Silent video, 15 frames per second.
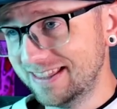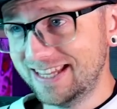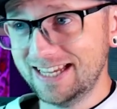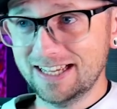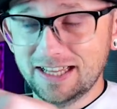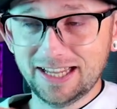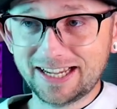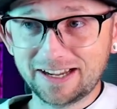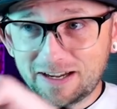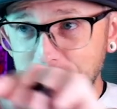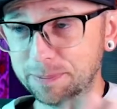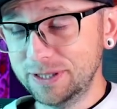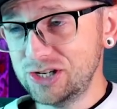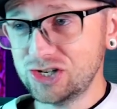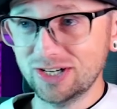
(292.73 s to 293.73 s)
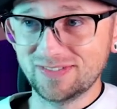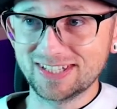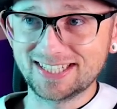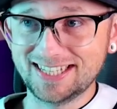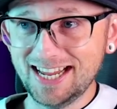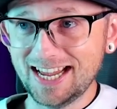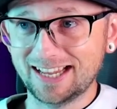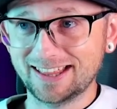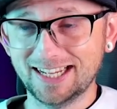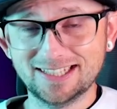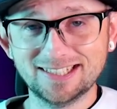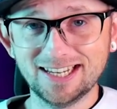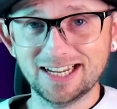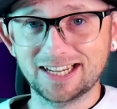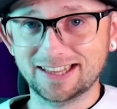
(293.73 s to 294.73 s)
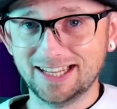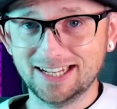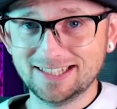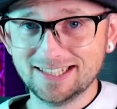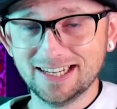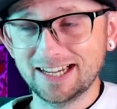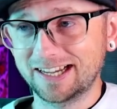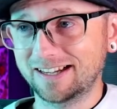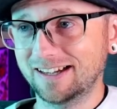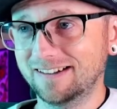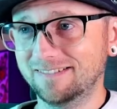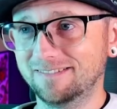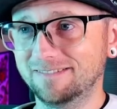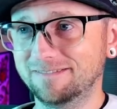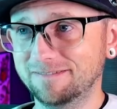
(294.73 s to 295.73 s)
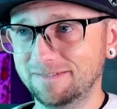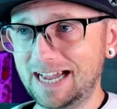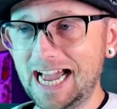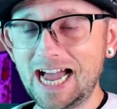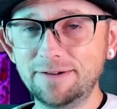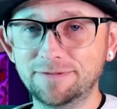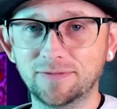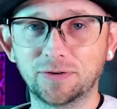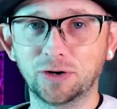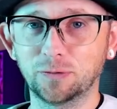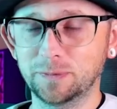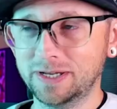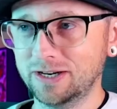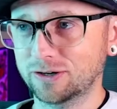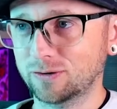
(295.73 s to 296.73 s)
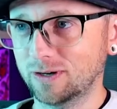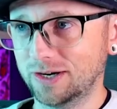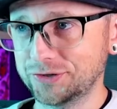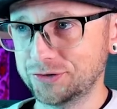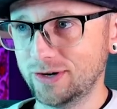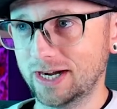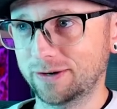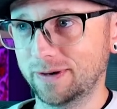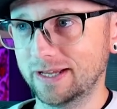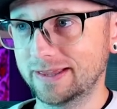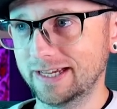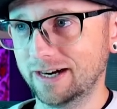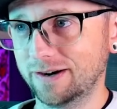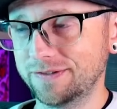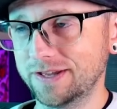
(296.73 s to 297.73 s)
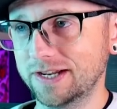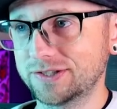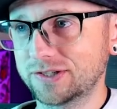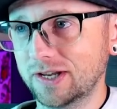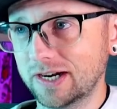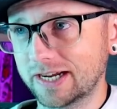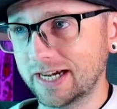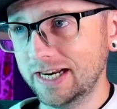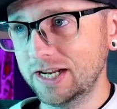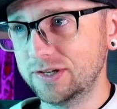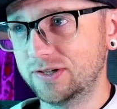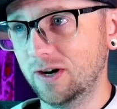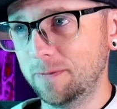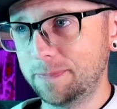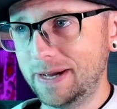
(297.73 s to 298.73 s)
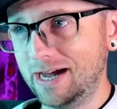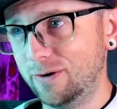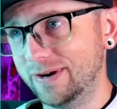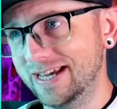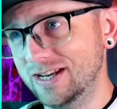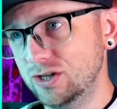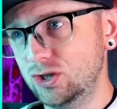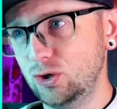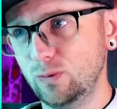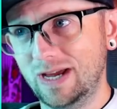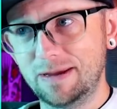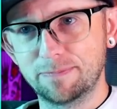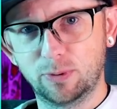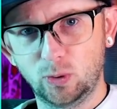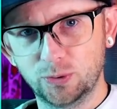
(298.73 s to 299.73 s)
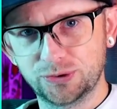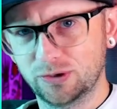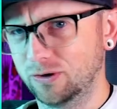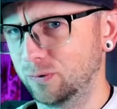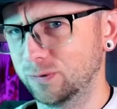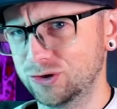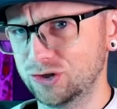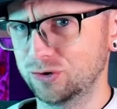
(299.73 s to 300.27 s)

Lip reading: like a completion of a snake. That's like half of an arena cross track right there. And then it's going to kind of dump out into a bowl turn, which is